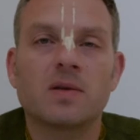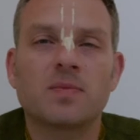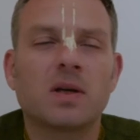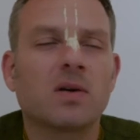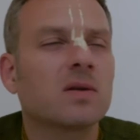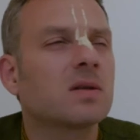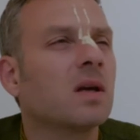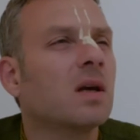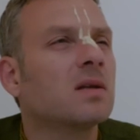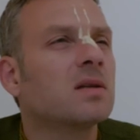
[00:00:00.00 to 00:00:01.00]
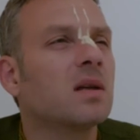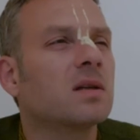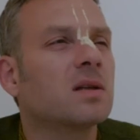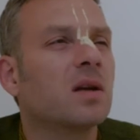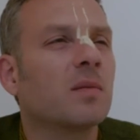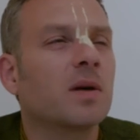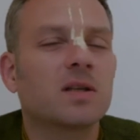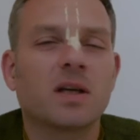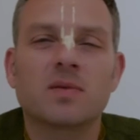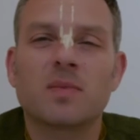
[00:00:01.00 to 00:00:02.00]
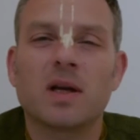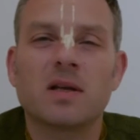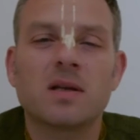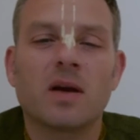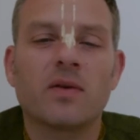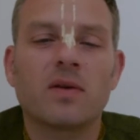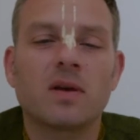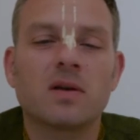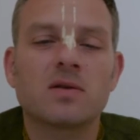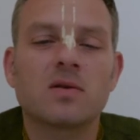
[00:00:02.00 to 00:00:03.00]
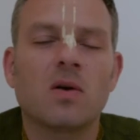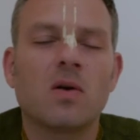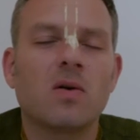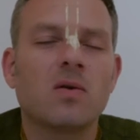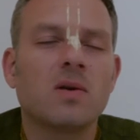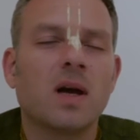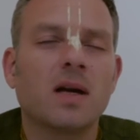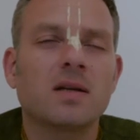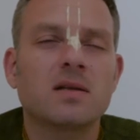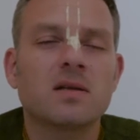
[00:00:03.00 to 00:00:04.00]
because Srila Maharaj explains everything so nicely,